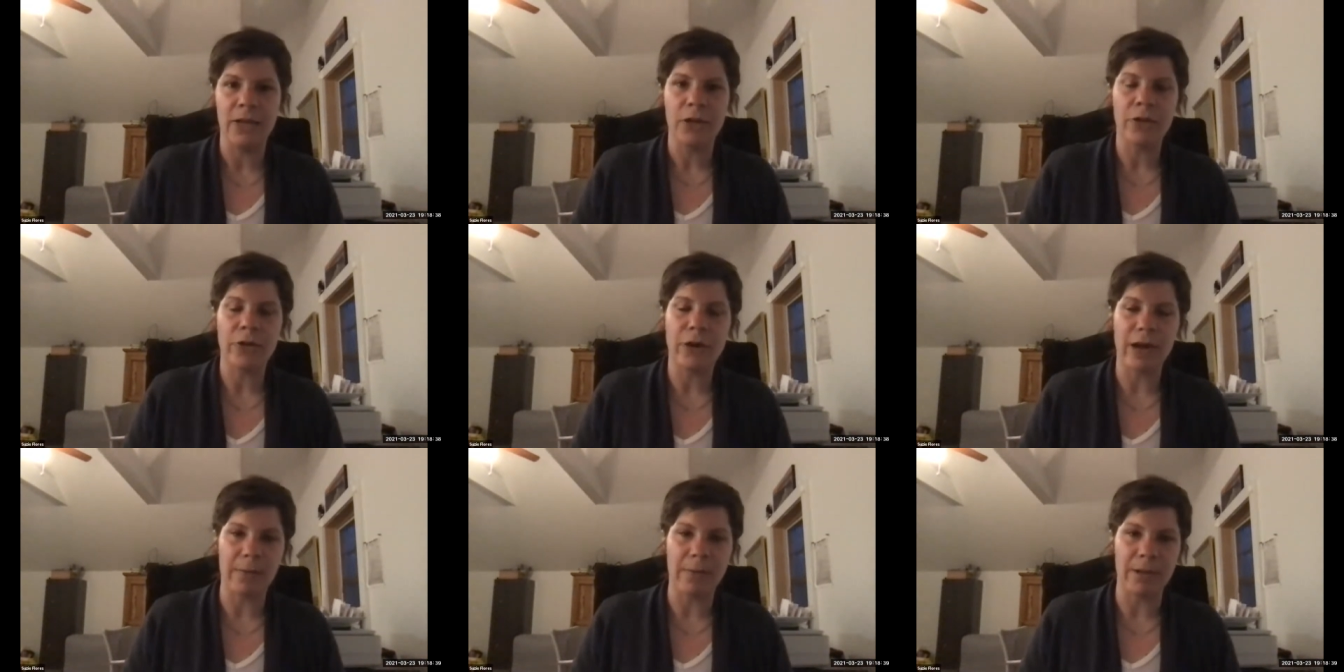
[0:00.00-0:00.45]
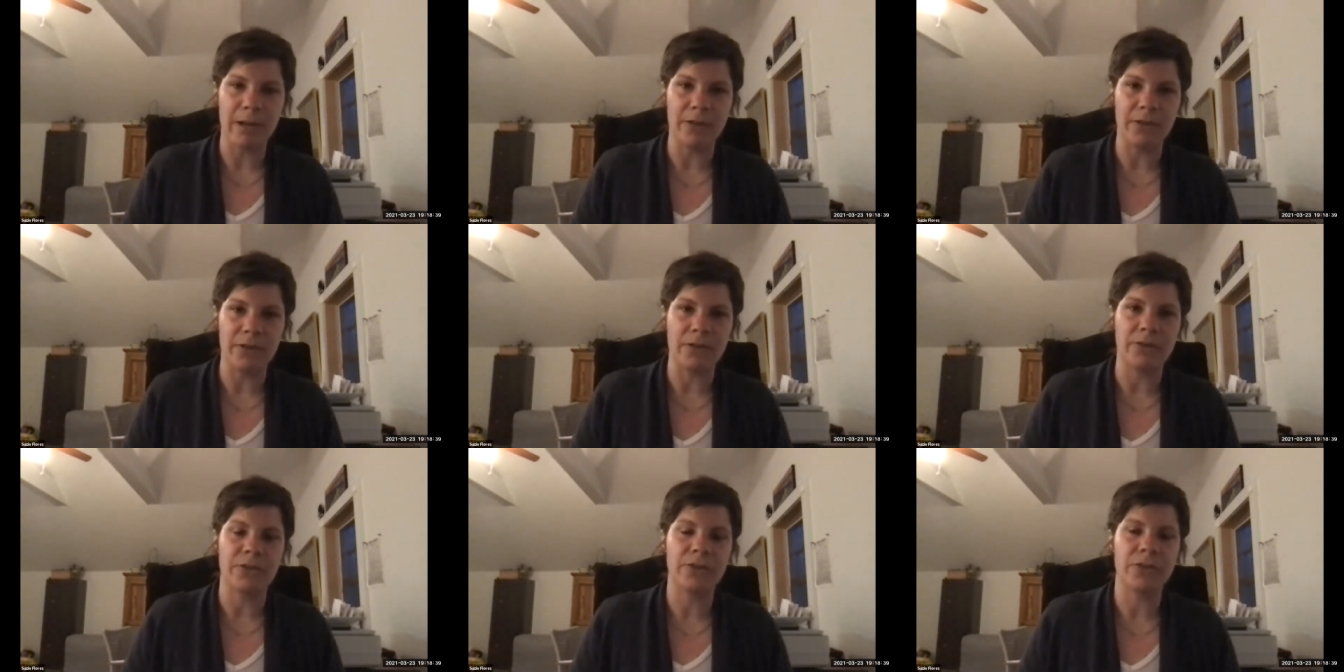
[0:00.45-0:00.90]
grab
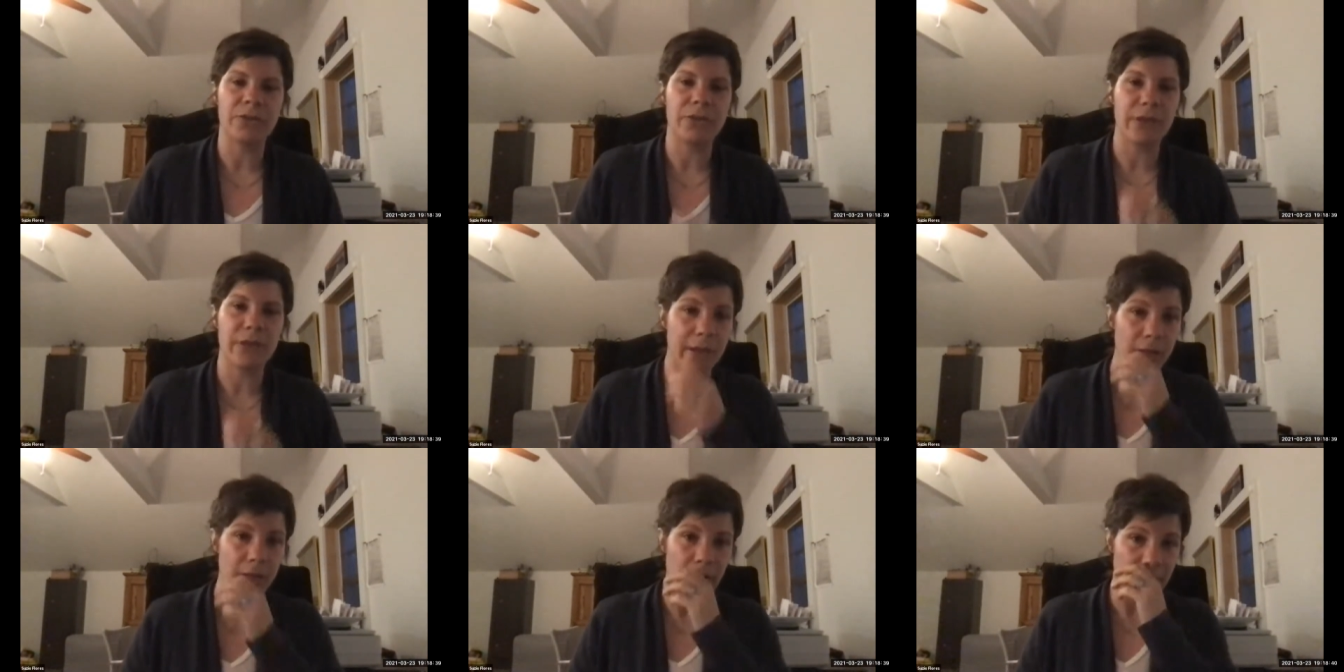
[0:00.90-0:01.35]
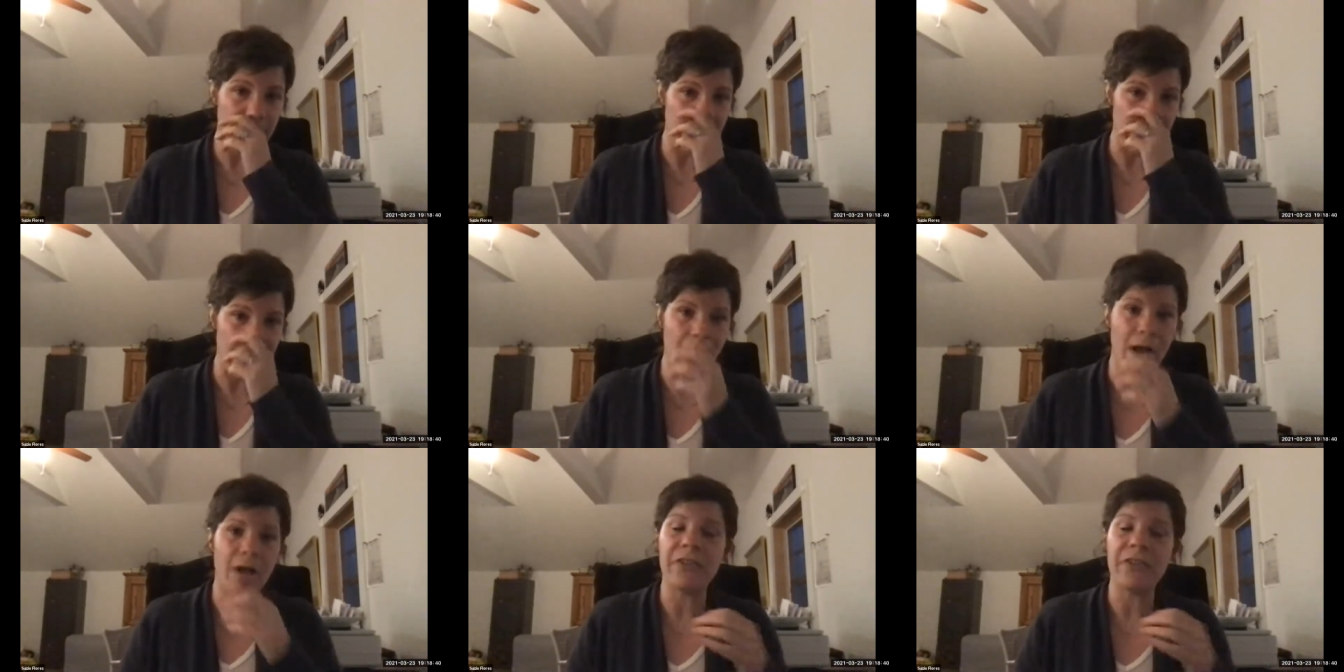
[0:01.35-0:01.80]
onto so they'll
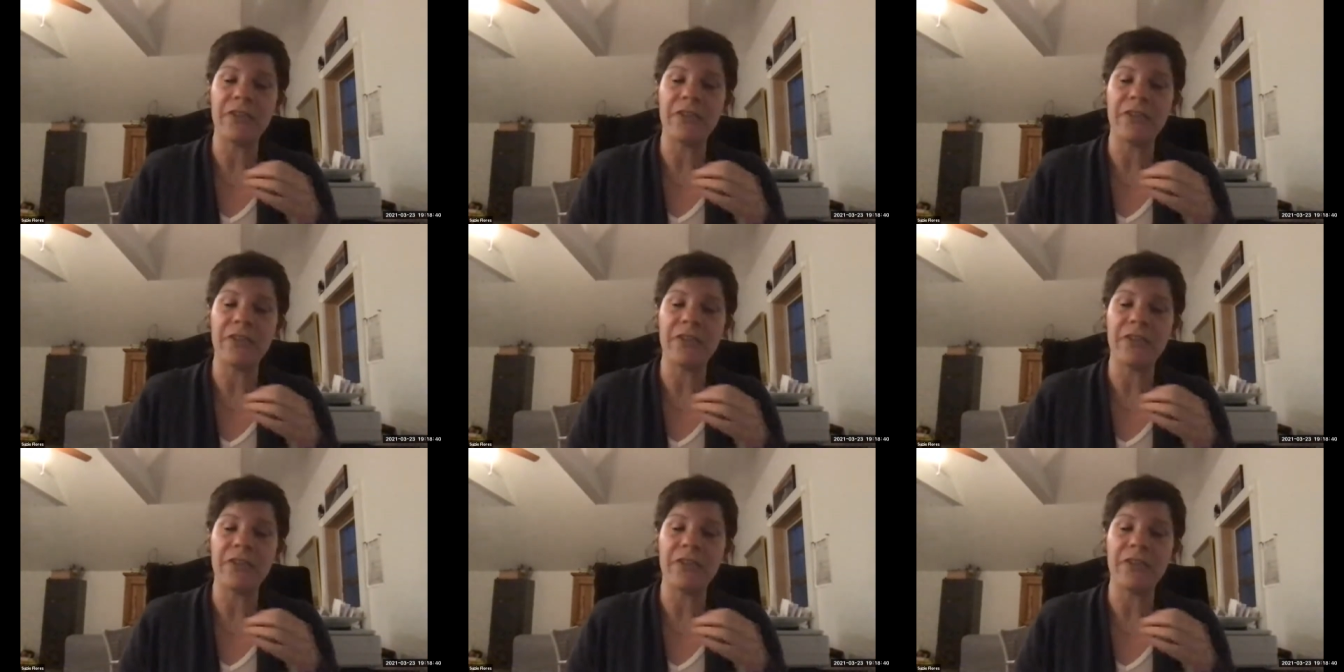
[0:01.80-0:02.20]
they often